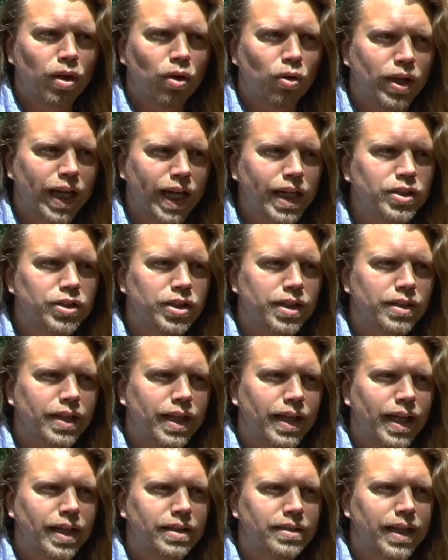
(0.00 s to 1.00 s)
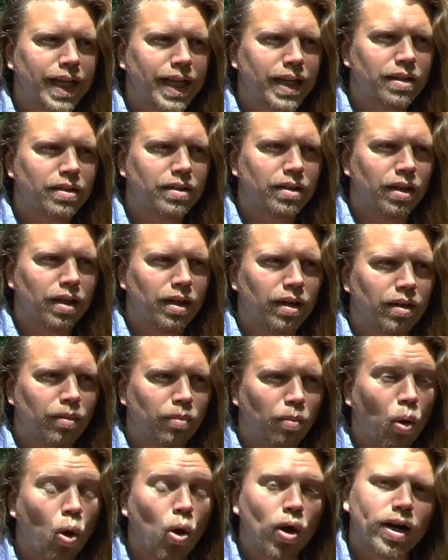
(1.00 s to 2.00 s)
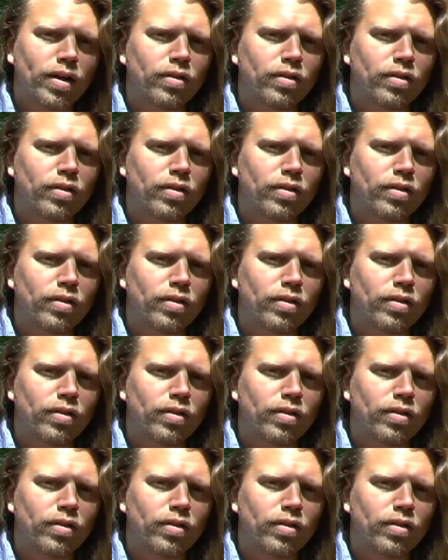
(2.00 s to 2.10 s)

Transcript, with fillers: occasion that I take more